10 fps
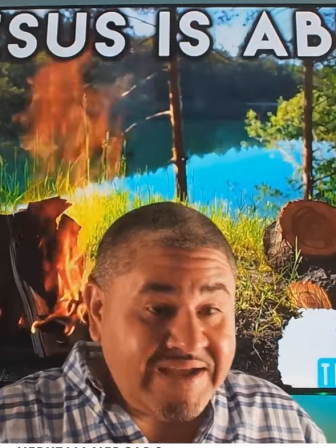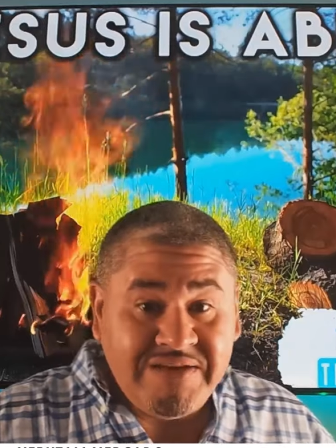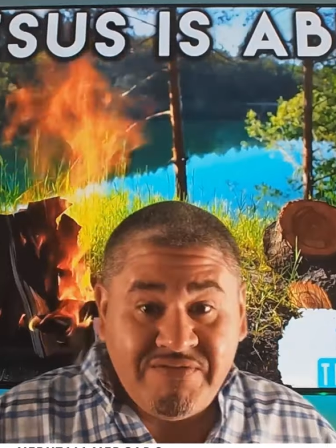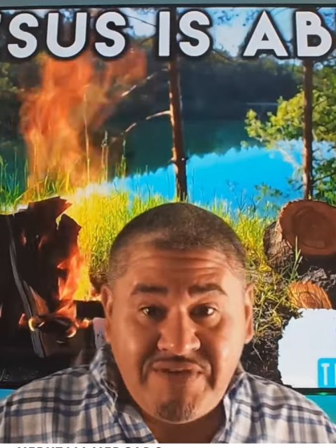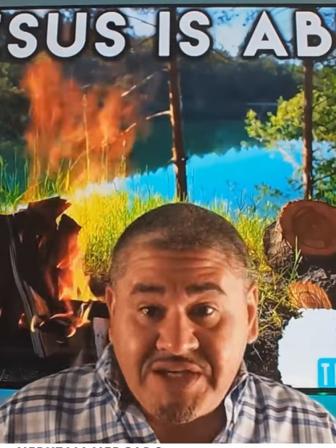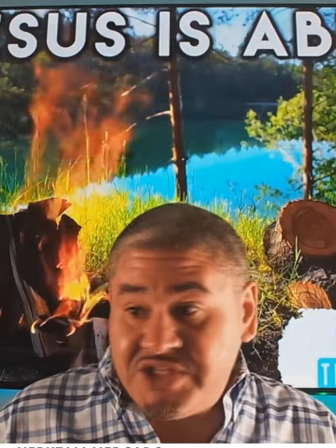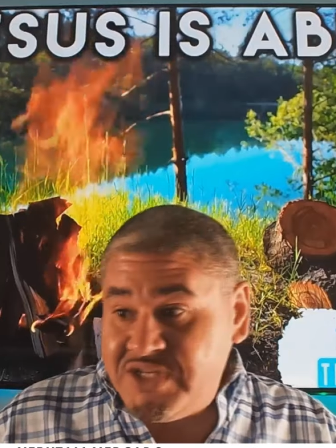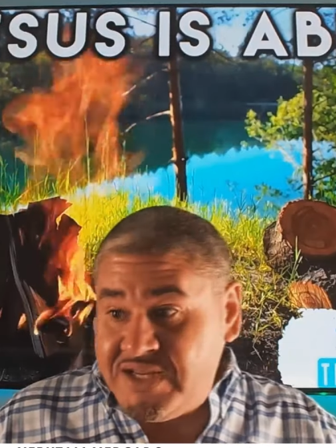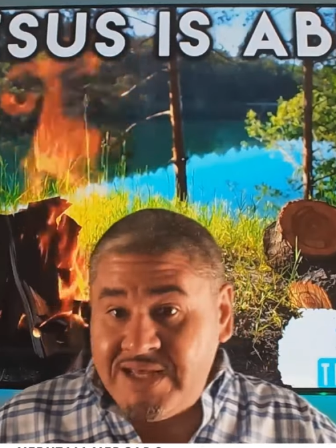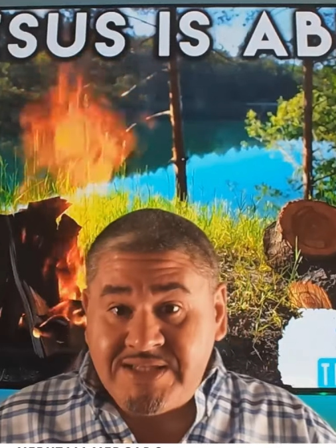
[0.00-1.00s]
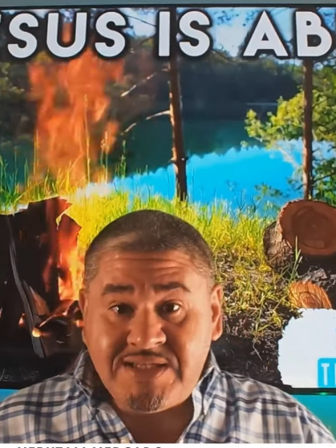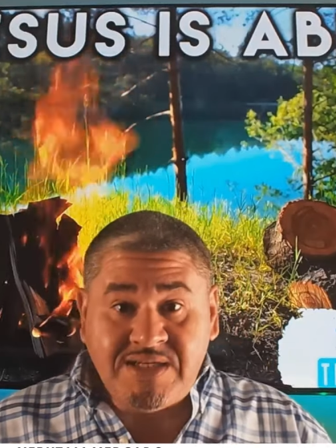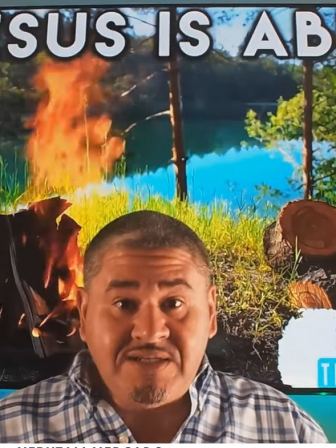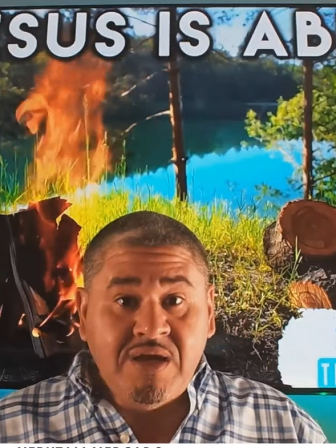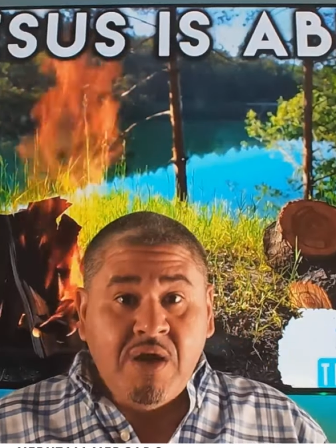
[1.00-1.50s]
conviction hits
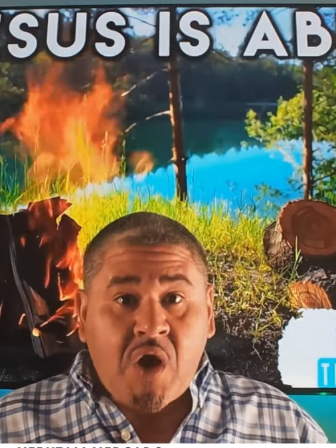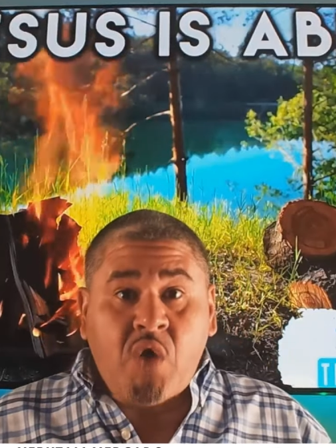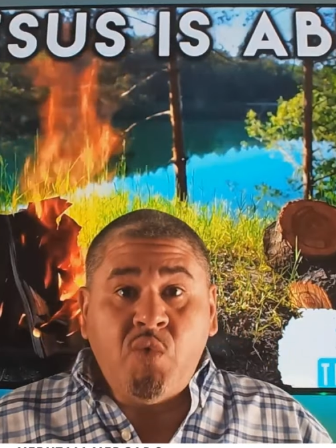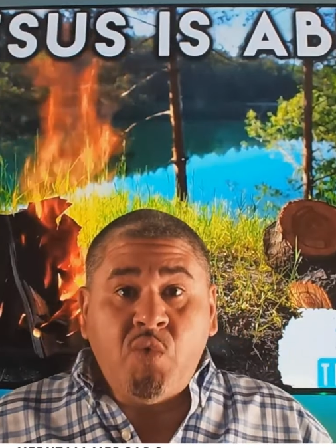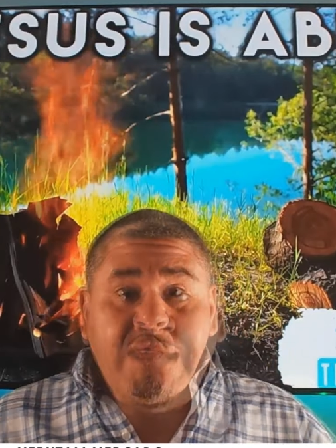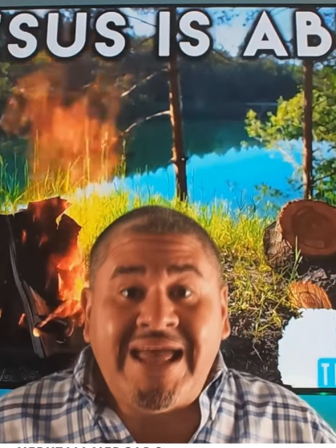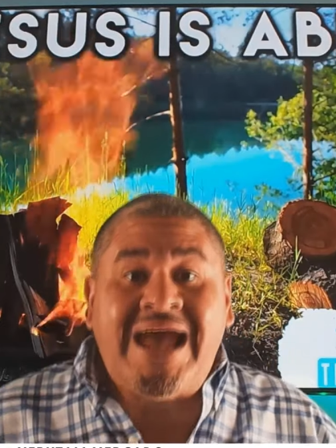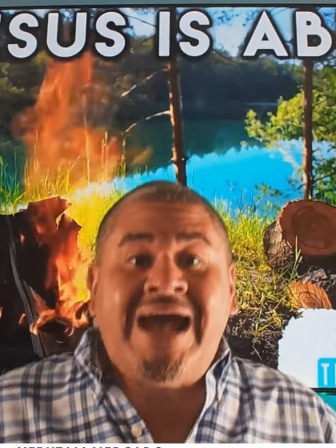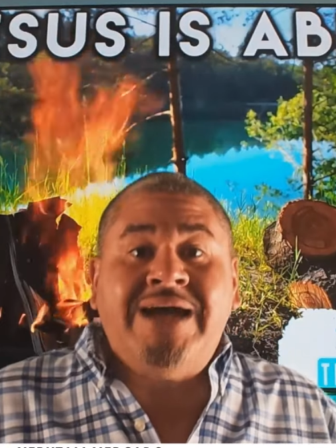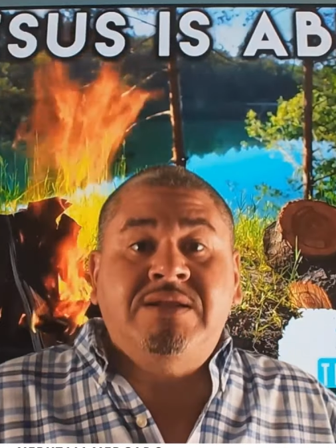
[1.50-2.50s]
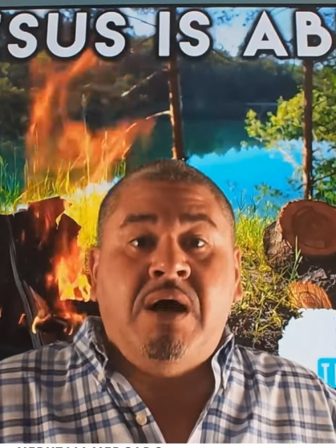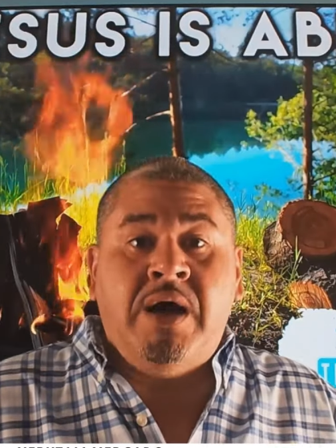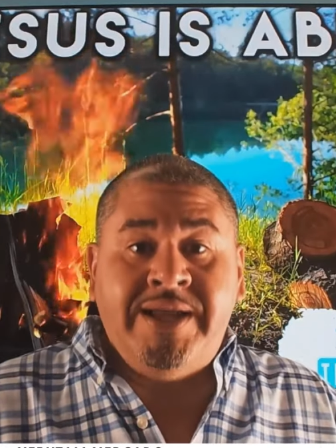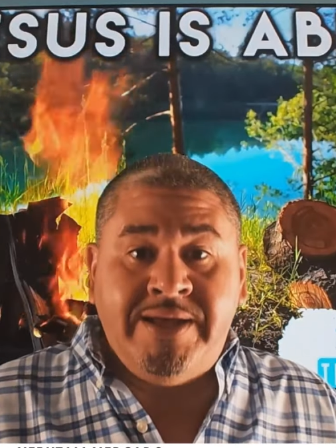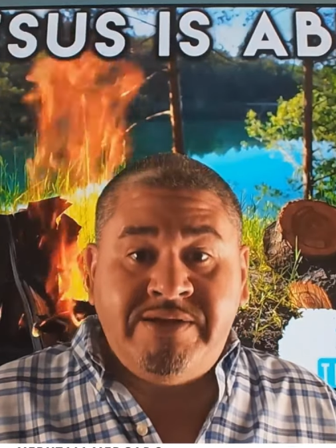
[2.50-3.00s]
us, are we going to act
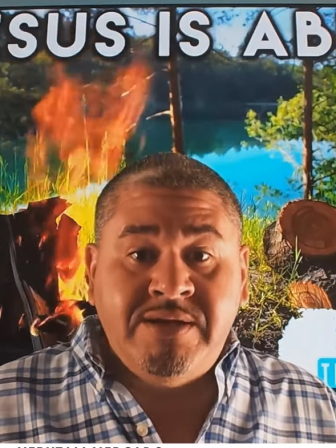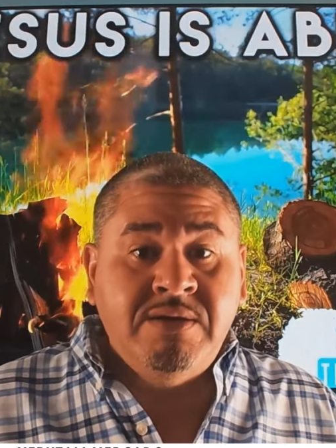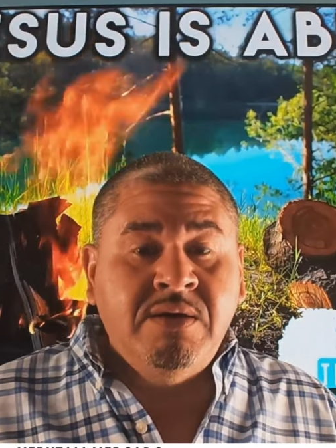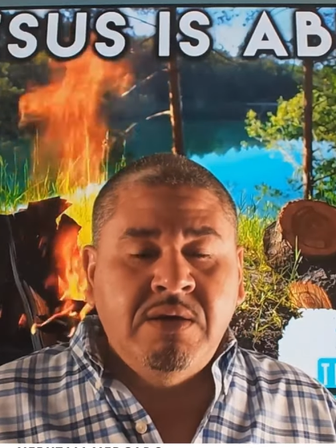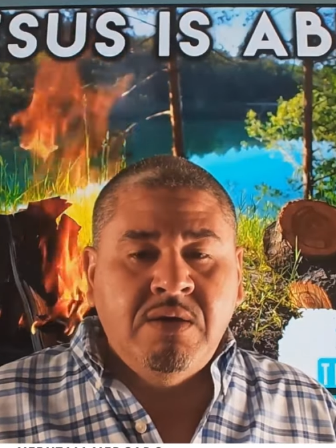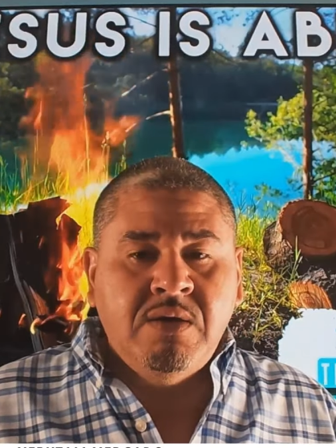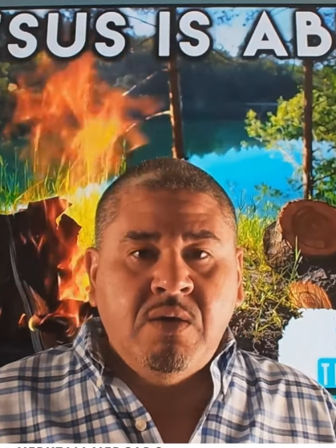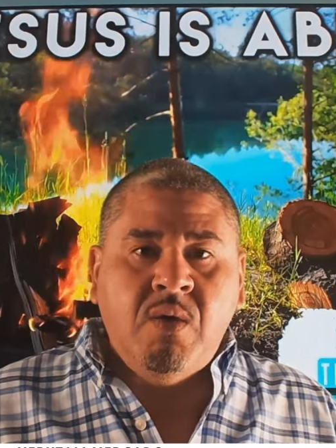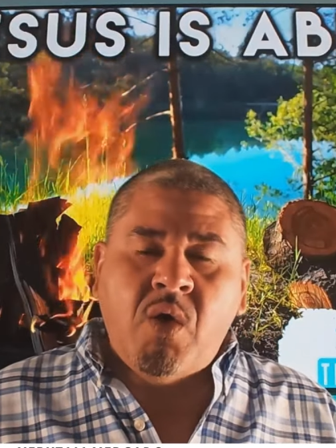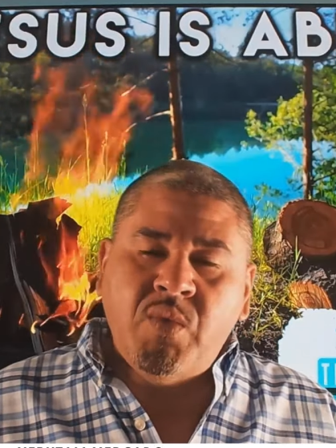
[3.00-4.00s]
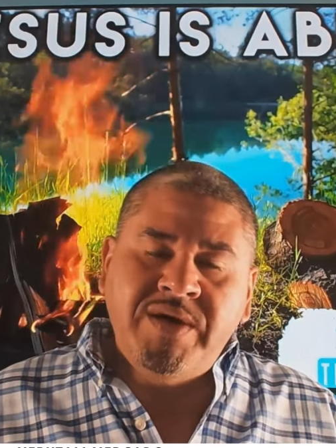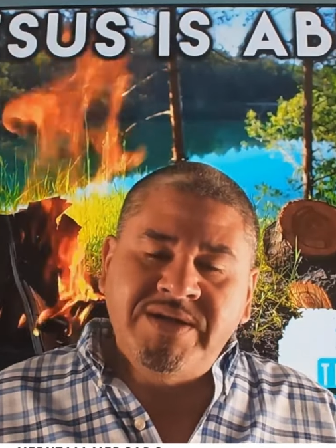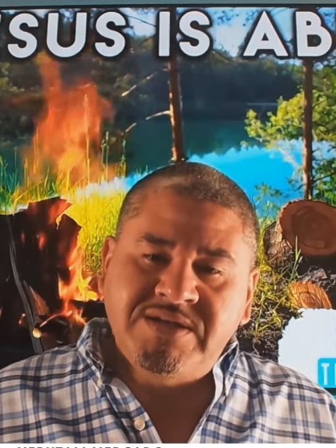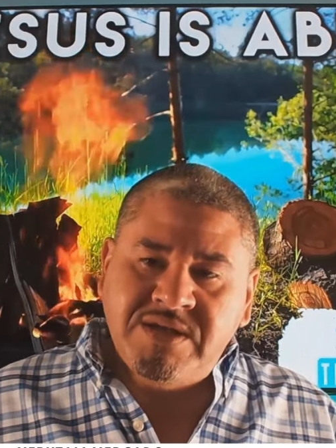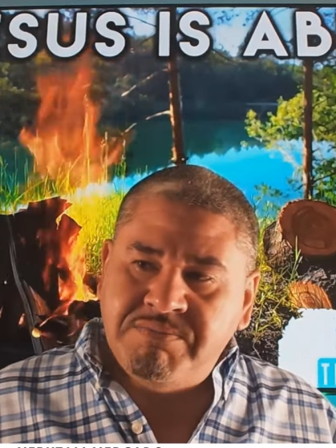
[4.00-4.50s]
on it or are we
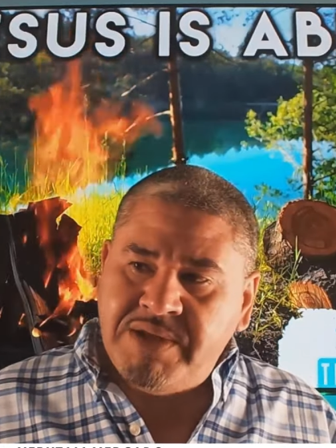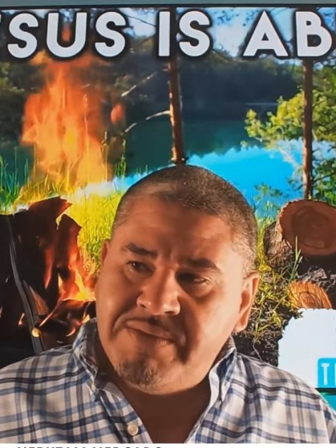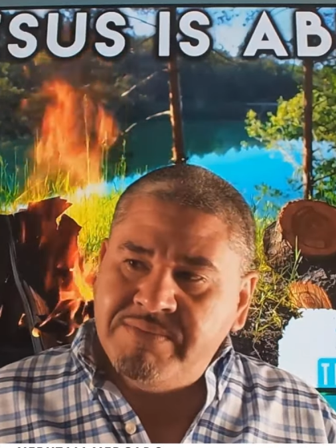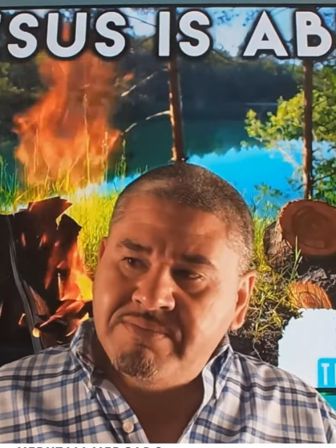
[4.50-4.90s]
going to simply